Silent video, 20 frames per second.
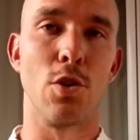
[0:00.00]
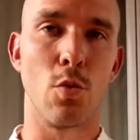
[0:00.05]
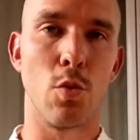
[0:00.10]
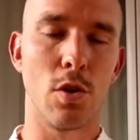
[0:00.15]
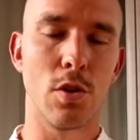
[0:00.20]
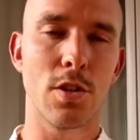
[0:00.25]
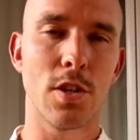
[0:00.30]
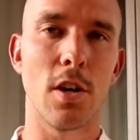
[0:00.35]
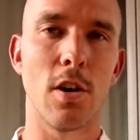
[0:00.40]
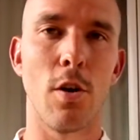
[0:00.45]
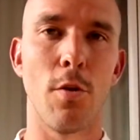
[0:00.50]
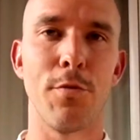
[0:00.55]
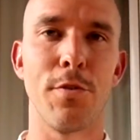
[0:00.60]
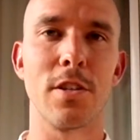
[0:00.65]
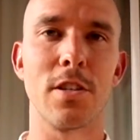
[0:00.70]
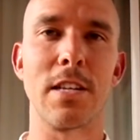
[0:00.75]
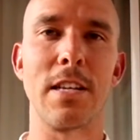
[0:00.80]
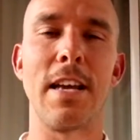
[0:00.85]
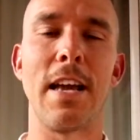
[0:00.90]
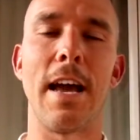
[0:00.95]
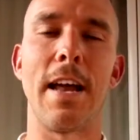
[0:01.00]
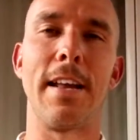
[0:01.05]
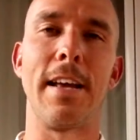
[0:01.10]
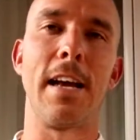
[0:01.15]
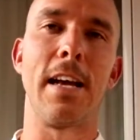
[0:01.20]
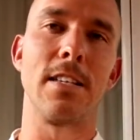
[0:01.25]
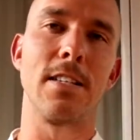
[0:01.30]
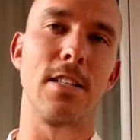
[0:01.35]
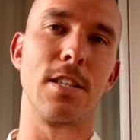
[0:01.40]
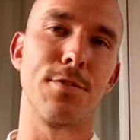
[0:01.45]
Quarter, obviously, and it
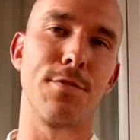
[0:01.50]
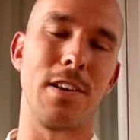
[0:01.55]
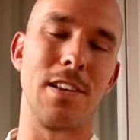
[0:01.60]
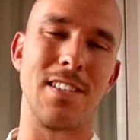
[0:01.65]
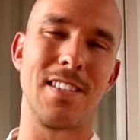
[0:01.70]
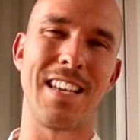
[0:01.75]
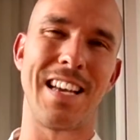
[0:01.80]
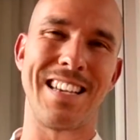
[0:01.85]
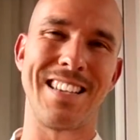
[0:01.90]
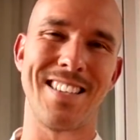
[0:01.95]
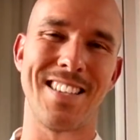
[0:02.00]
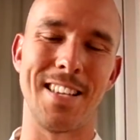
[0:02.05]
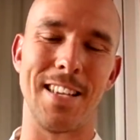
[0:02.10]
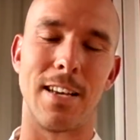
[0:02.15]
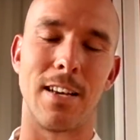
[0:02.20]
has this fantastic